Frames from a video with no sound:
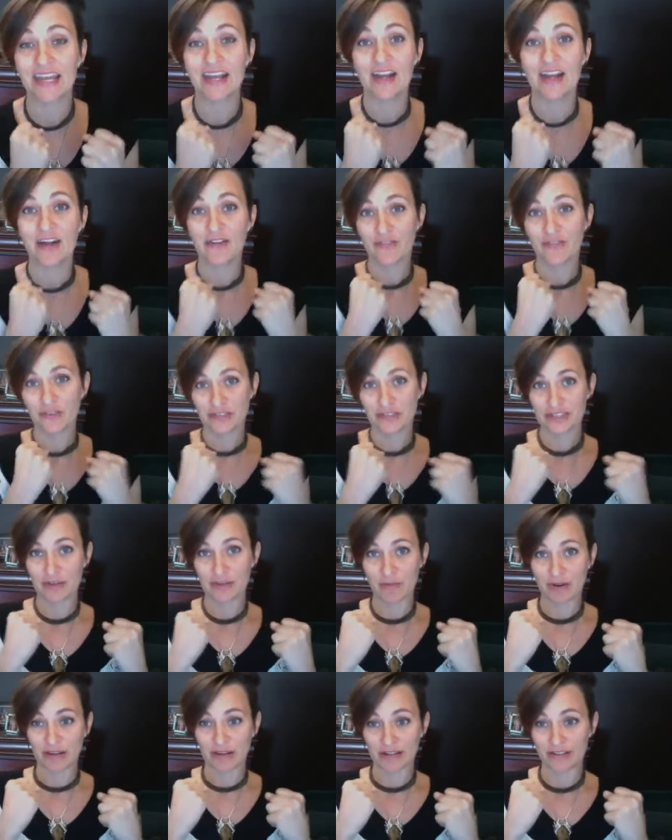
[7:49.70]
for
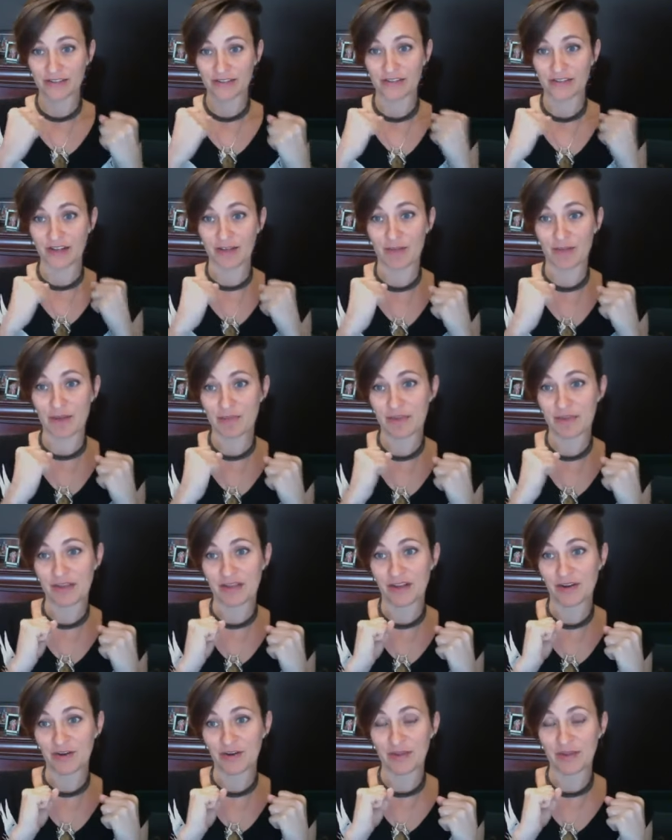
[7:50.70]
someone else. Talk about being
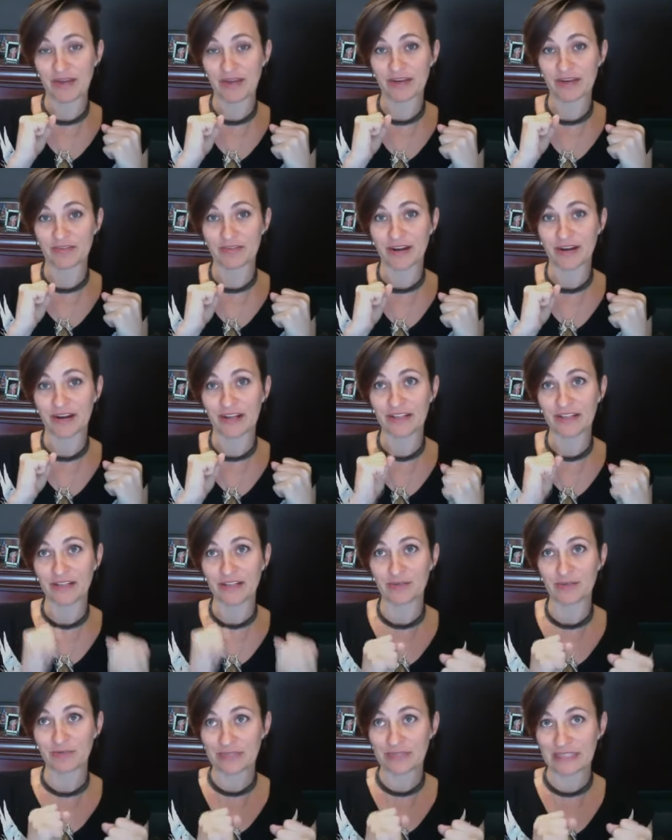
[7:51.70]
codependent, right? I learned
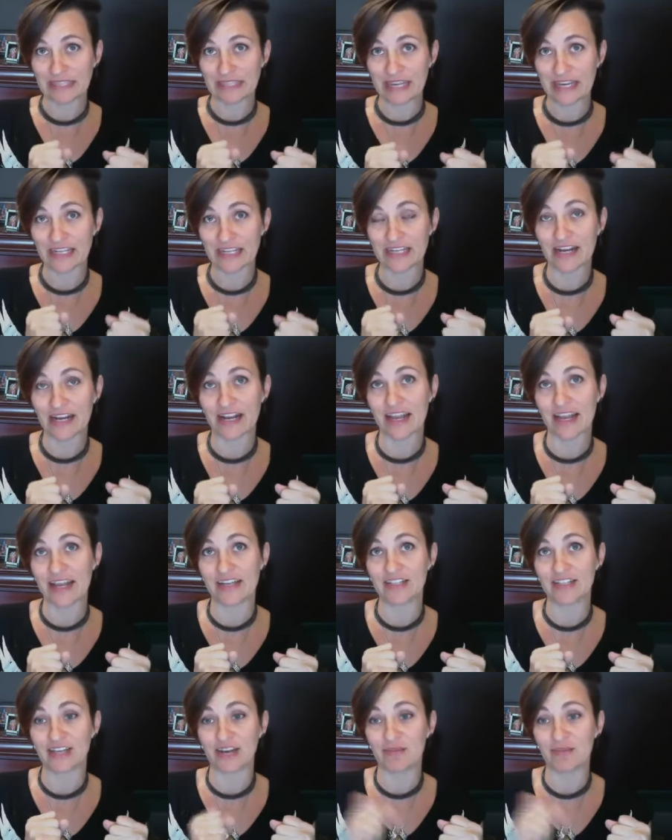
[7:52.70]
really at a young
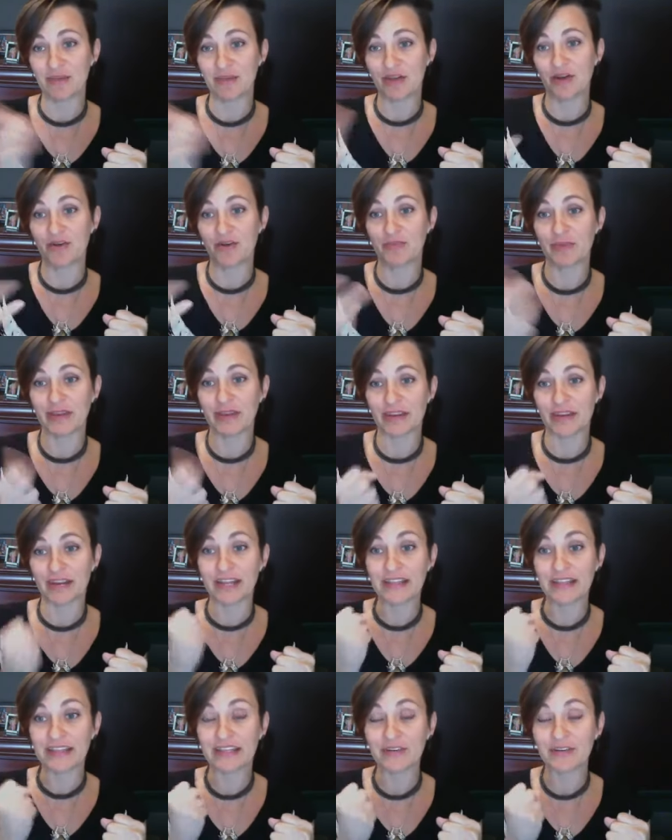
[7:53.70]
age how to be codependent. I
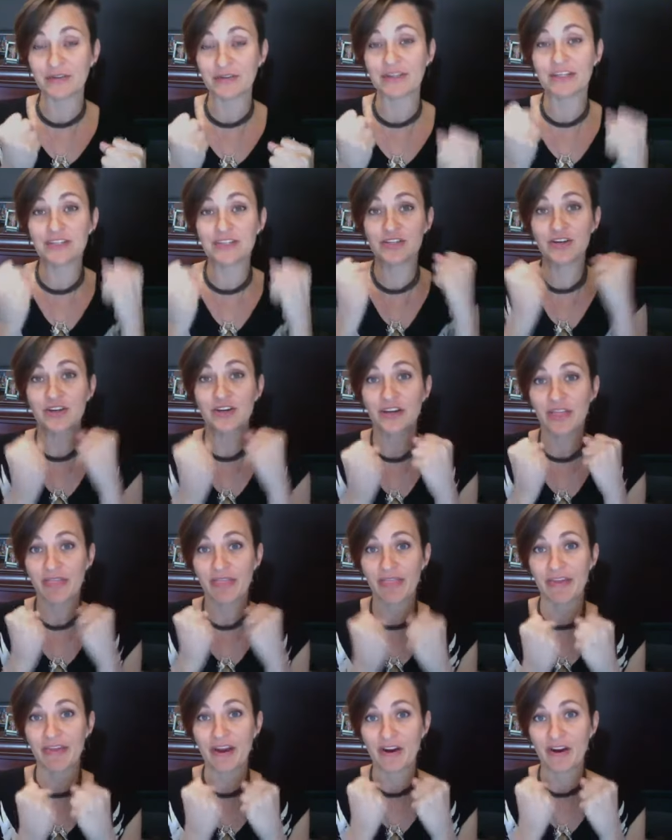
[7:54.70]
literally took
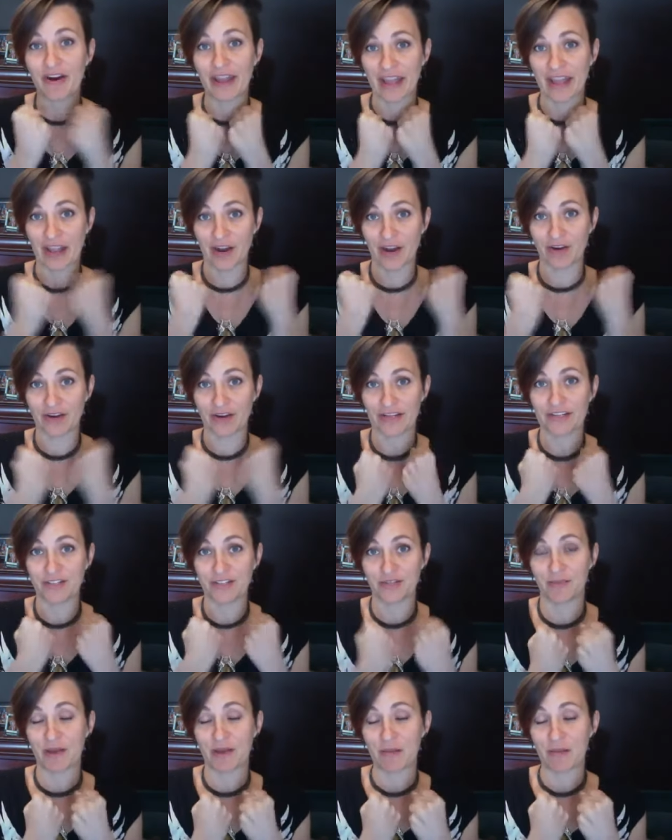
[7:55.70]
their anger into
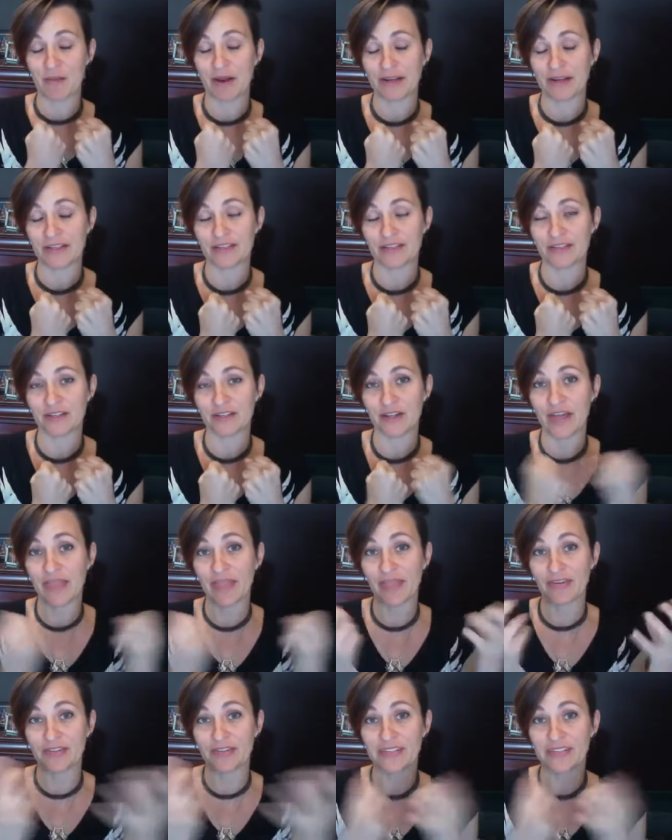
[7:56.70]
my body, so, and
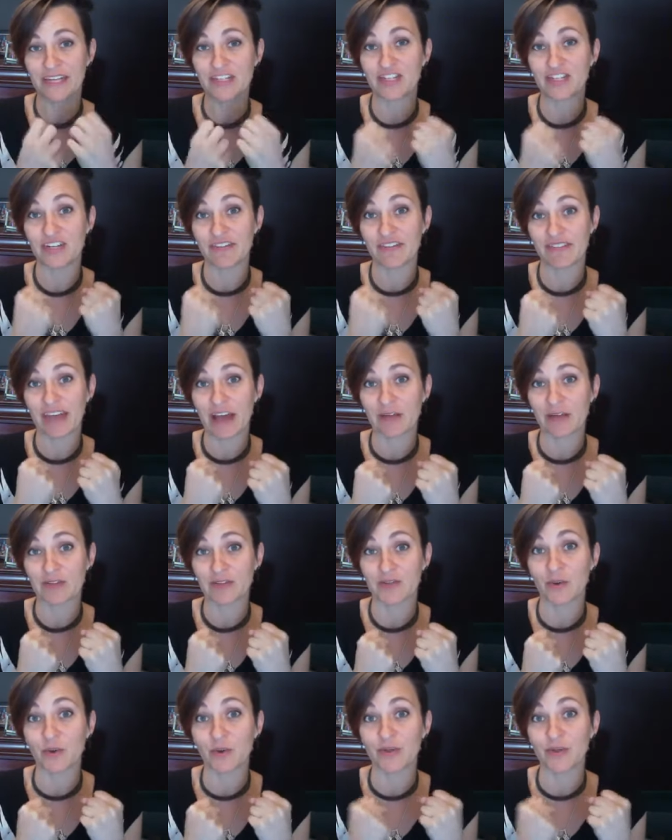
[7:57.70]
their tension of the
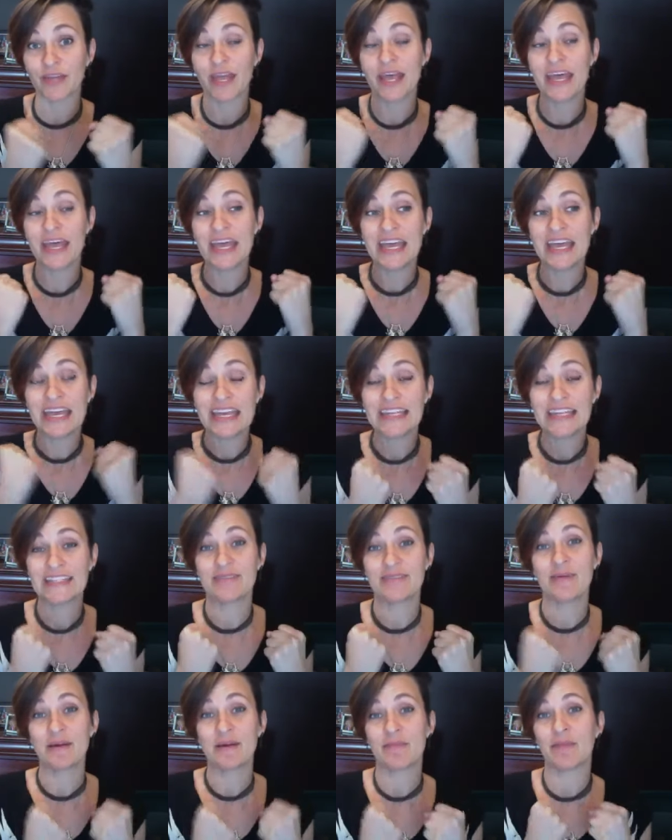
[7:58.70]
household into
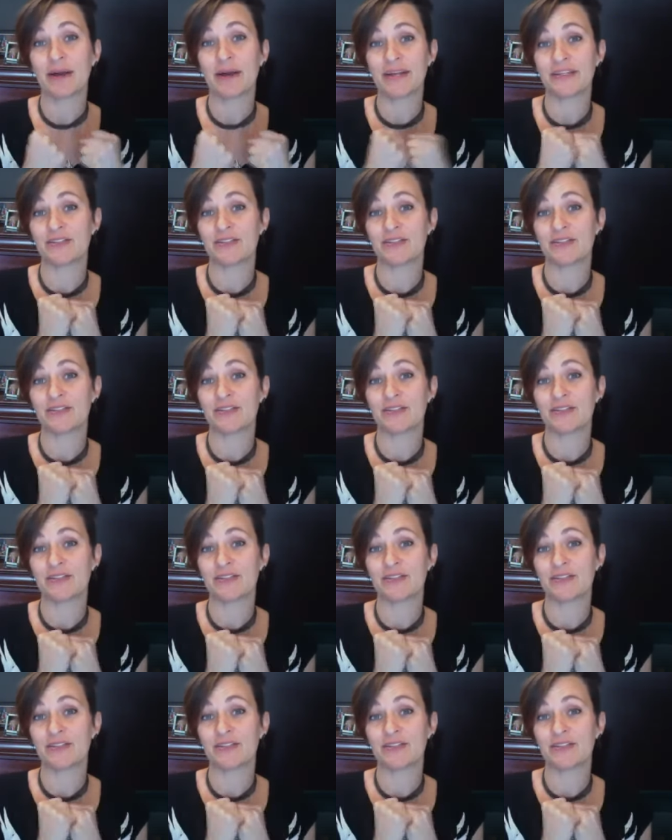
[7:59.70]
my body, so